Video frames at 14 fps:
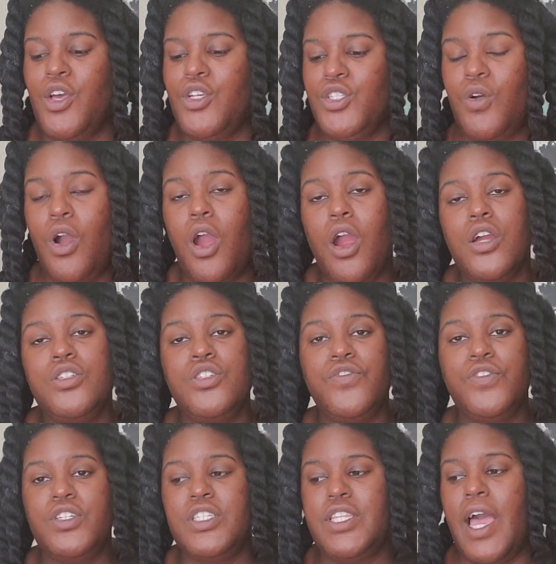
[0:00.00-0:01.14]
So our arsenal
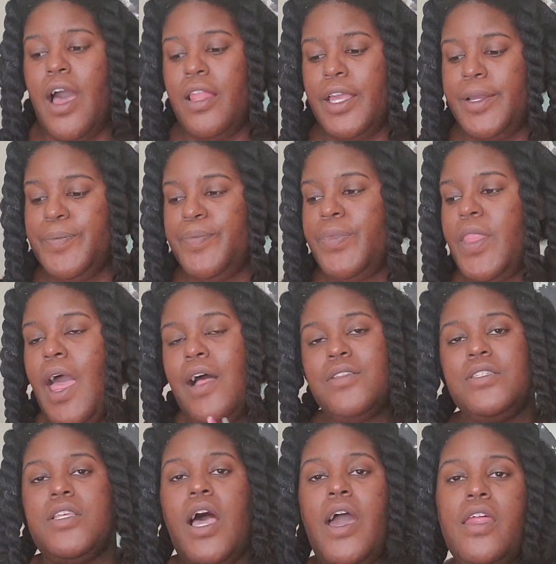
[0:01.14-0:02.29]
for styling
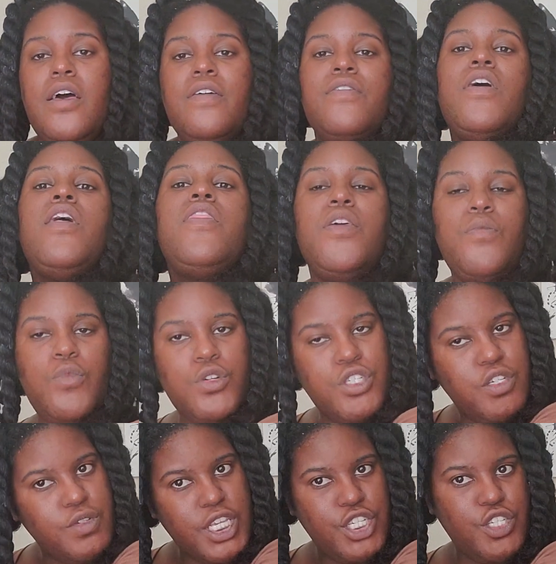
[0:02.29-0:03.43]
outside of the
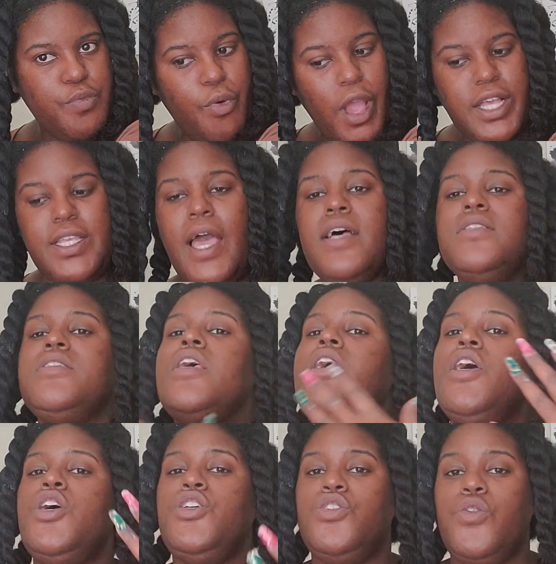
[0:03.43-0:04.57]
moisturization process
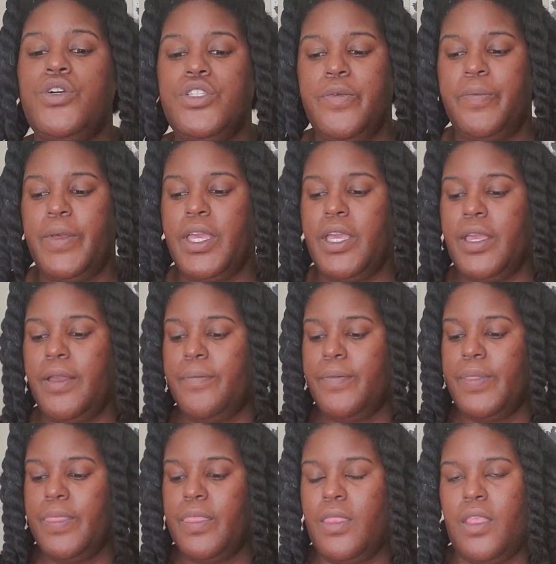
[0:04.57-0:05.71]
is going to be
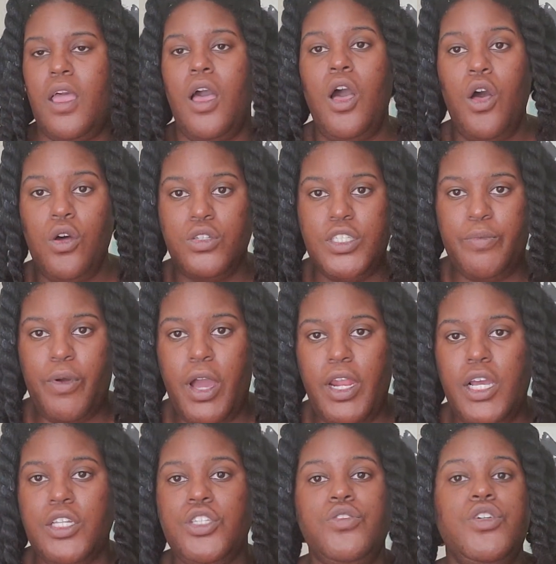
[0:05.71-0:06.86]
a holding
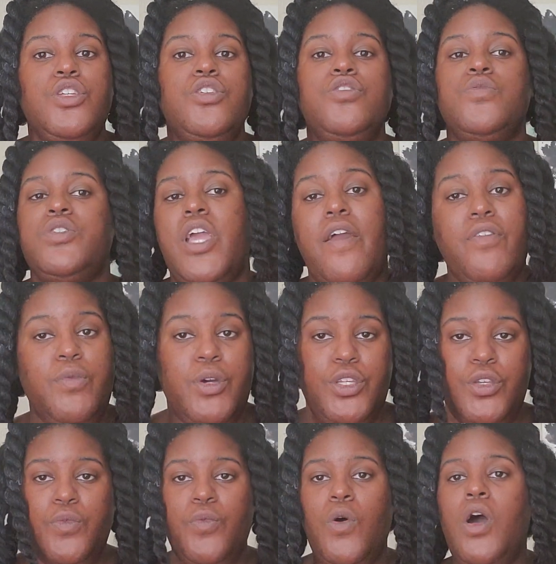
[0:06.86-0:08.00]
product. You can use whichever one
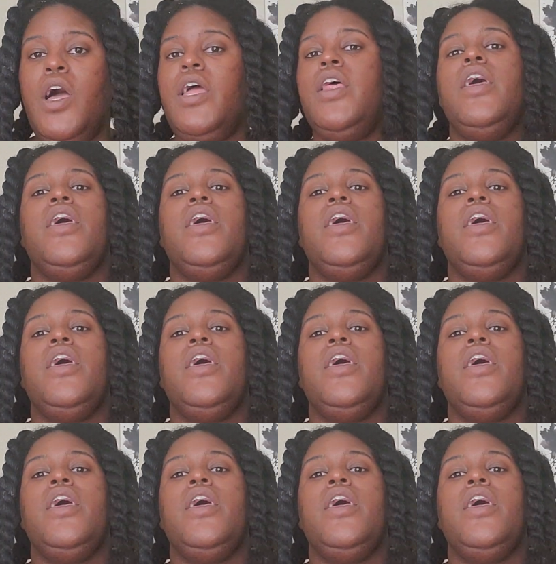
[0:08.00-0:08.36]
you want.